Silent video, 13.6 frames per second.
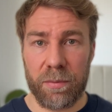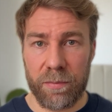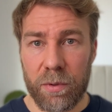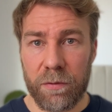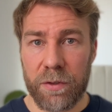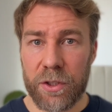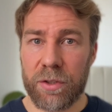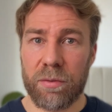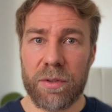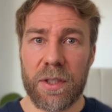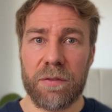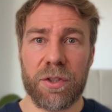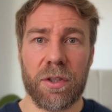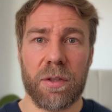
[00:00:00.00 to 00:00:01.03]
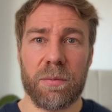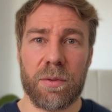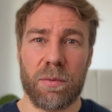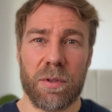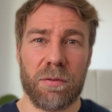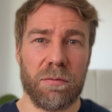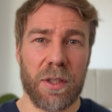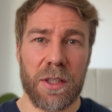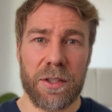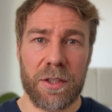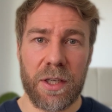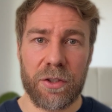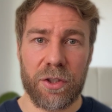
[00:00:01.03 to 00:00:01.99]
Professional dev shops wouldn't really
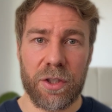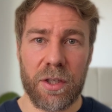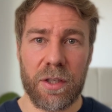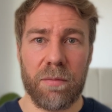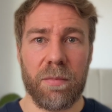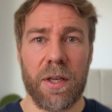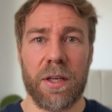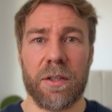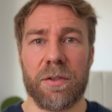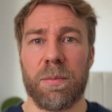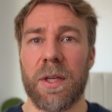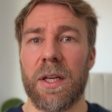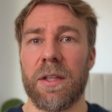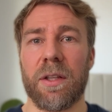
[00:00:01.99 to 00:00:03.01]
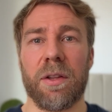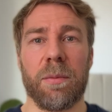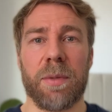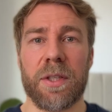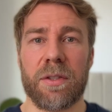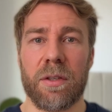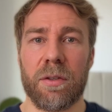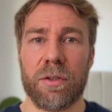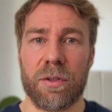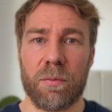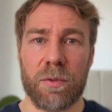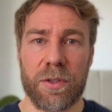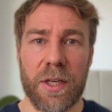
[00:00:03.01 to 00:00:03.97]
touch it and explained that the best
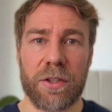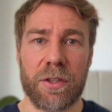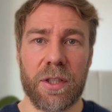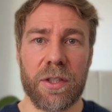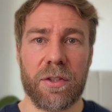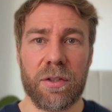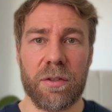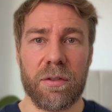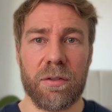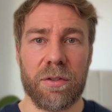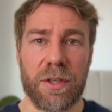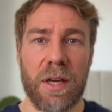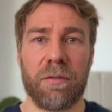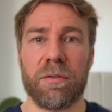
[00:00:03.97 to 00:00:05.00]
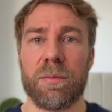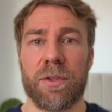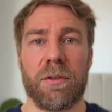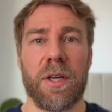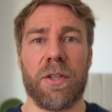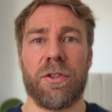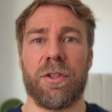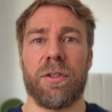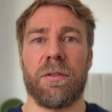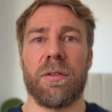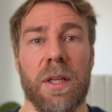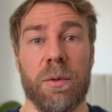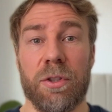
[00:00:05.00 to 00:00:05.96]
solution was actually to start from scratch.
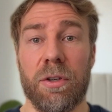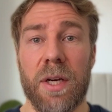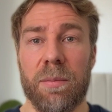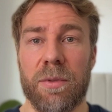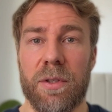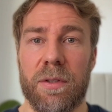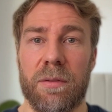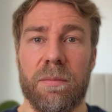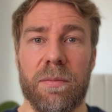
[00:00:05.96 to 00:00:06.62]
They were trapped.